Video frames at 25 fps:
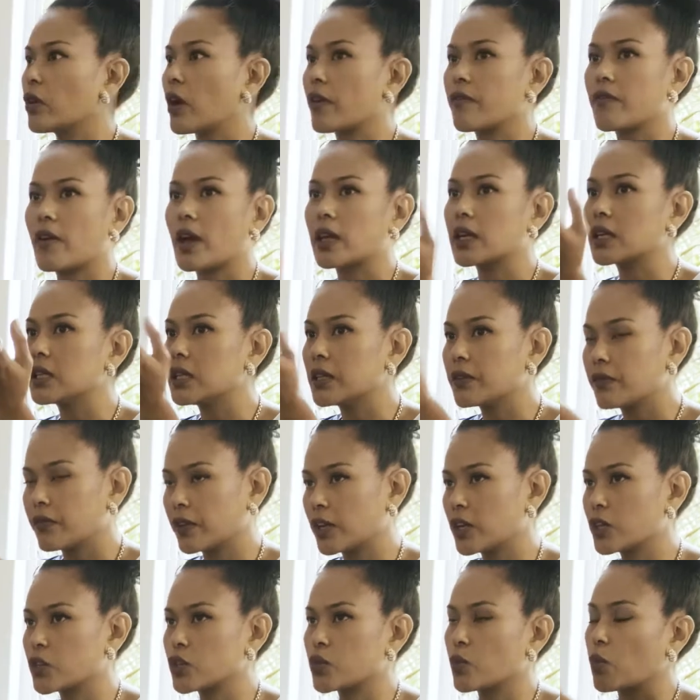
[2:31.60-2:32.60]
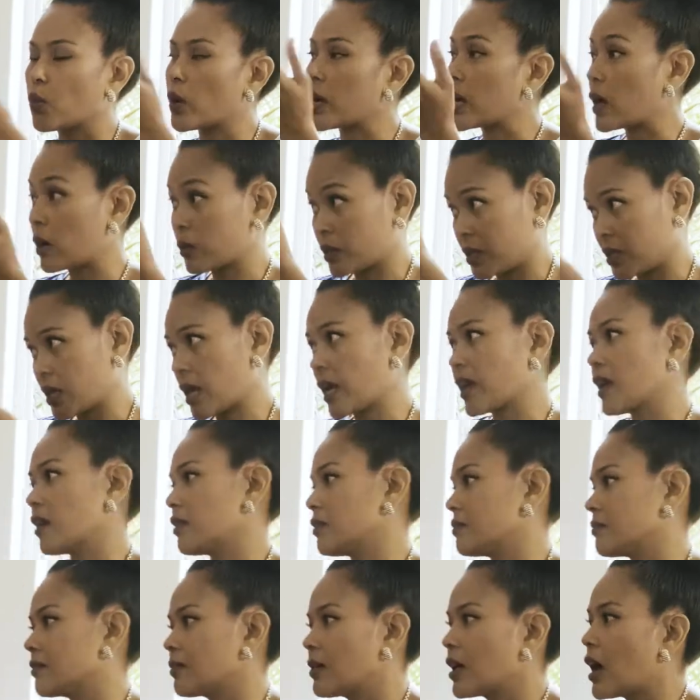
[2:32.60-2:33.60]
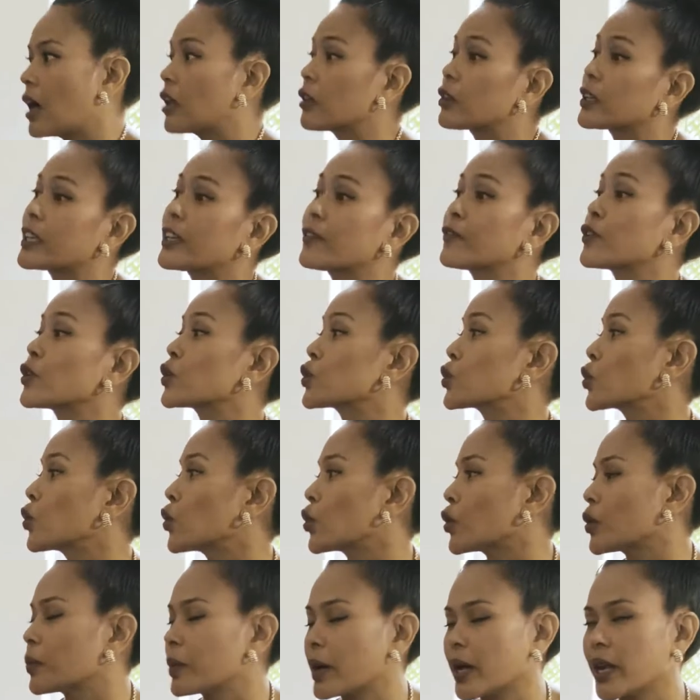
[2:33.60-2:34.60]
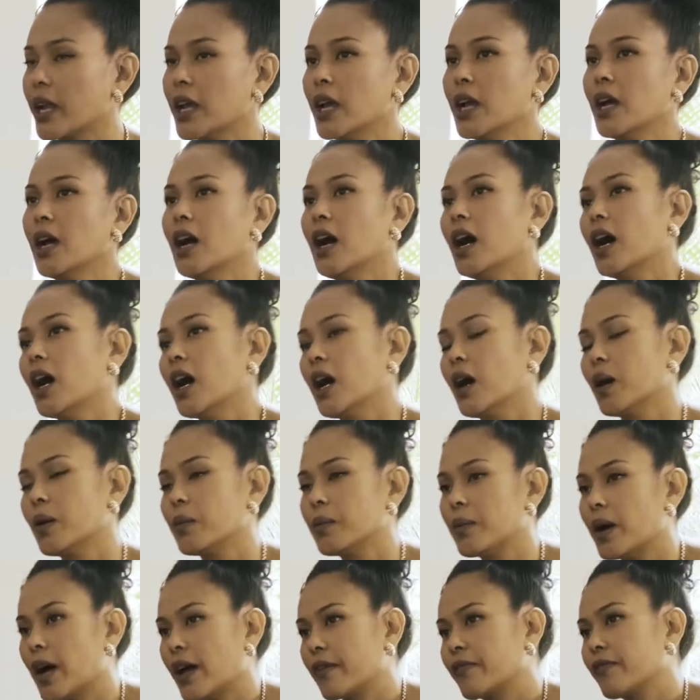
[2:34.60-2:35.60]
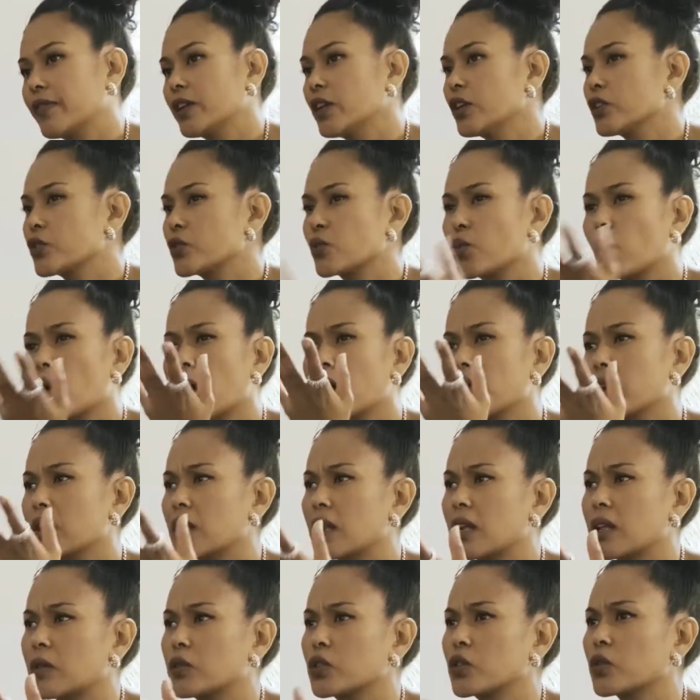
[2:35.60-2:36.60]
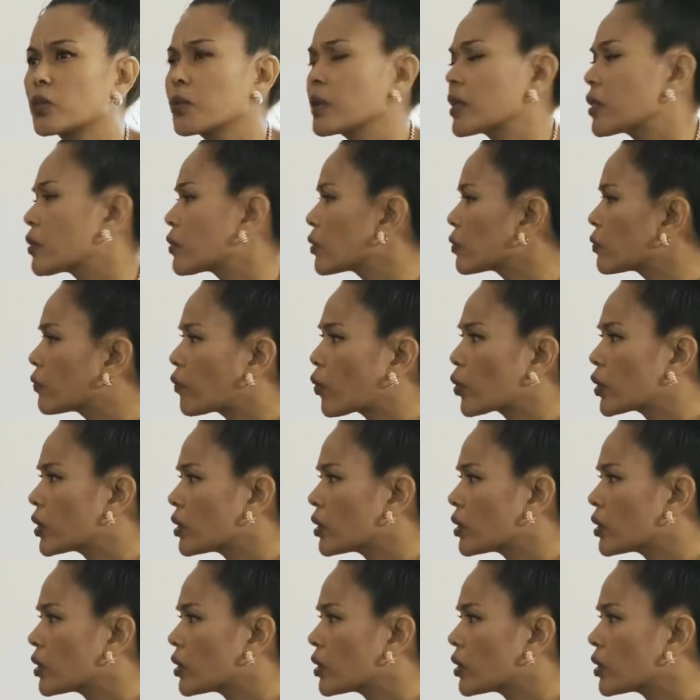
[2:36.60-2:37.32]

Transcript: finally finished the one outside. I'll give you a tour, but I finished one. It took me 4